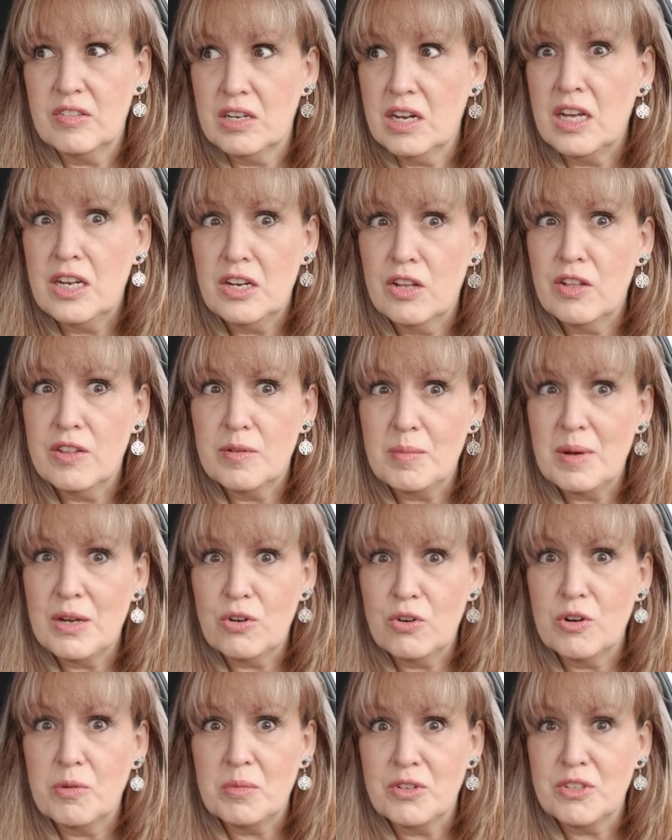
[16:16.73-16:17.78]
And I know that my
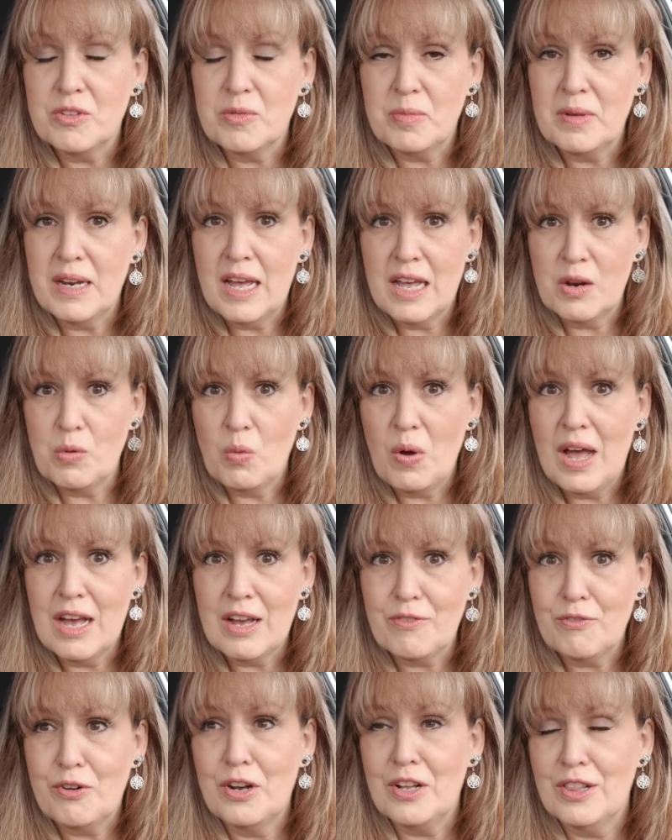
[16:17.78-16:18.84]
hormones have been out of
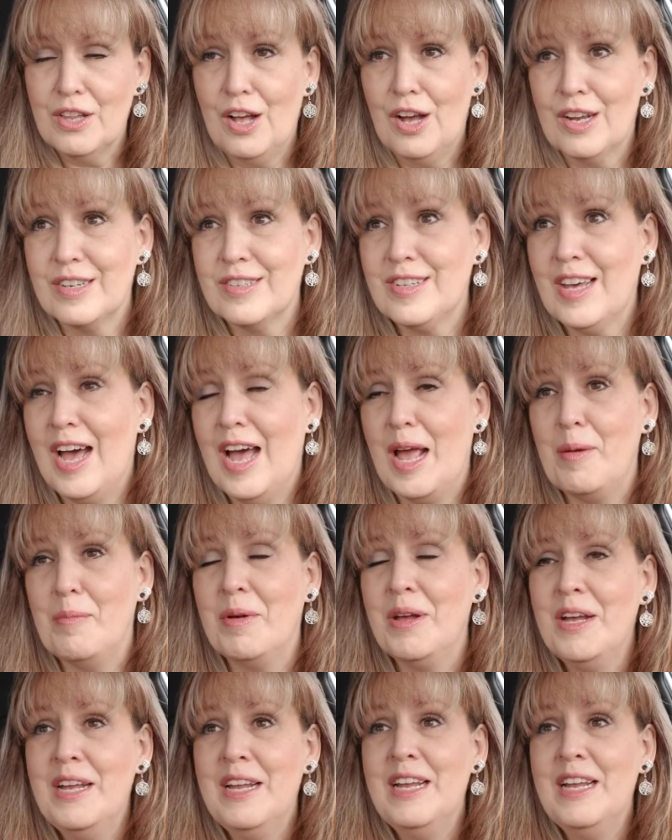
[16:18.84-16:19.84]
whack for a long time.